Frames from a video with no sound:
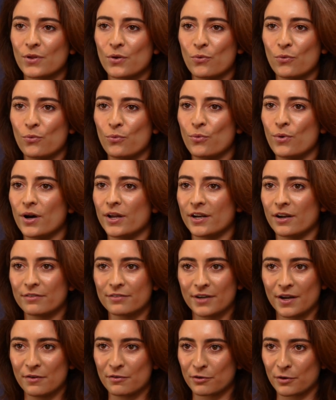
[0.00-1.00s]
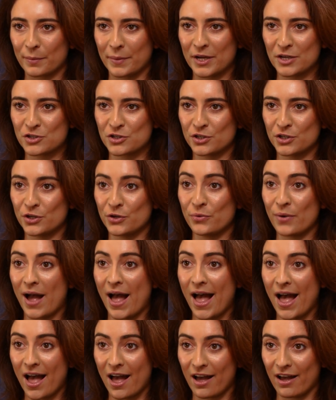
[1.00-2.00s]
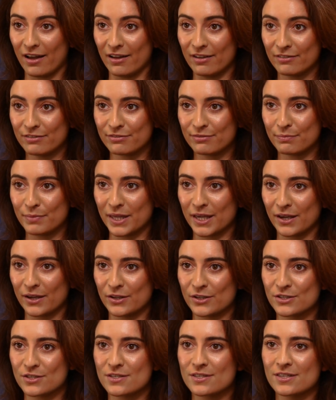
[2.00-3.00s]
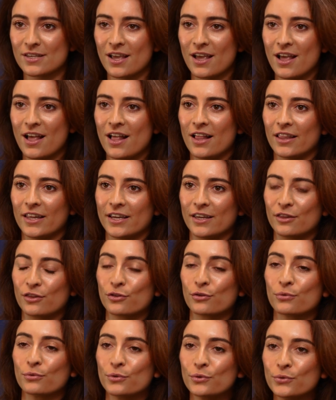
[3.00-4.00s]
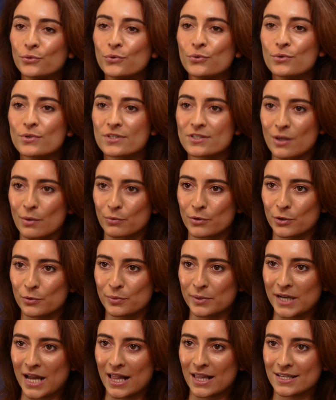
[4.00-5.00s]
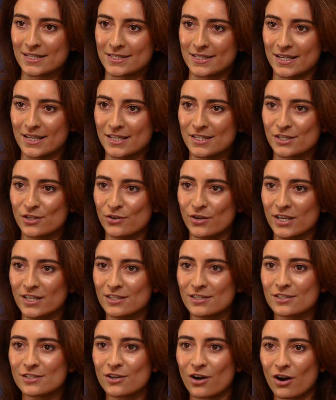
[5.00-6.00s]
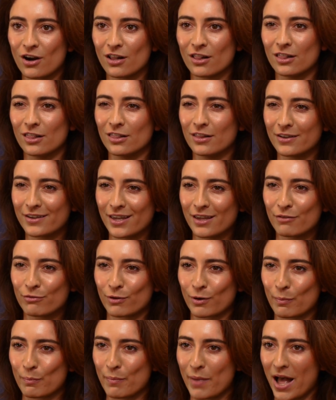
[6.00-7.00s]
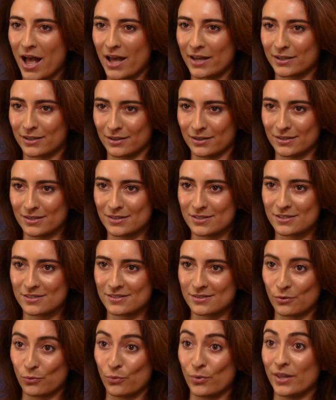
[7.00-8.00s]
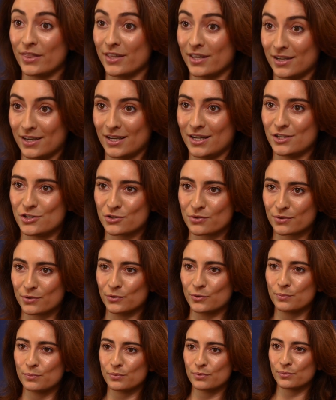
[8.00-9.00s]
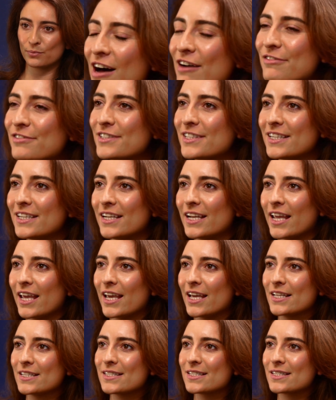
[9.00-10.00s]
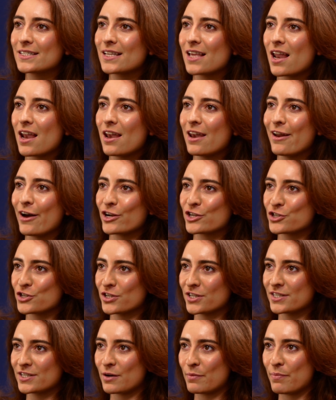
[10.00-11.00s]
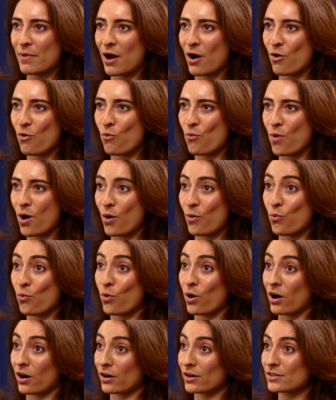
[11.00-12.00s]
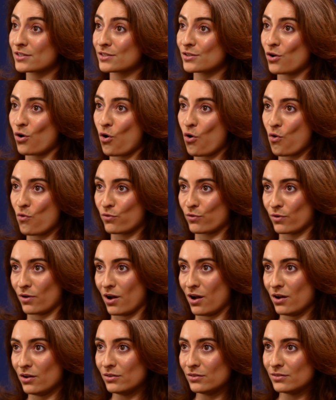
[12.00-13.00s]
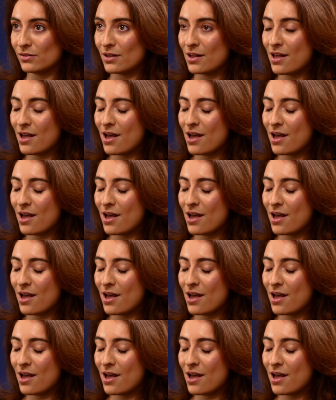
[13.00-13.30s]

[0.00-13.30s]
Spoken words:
Whatever information you have, because like through subgroup analysis, you can start looking for patterns within each group. Often it's not just about what works overall.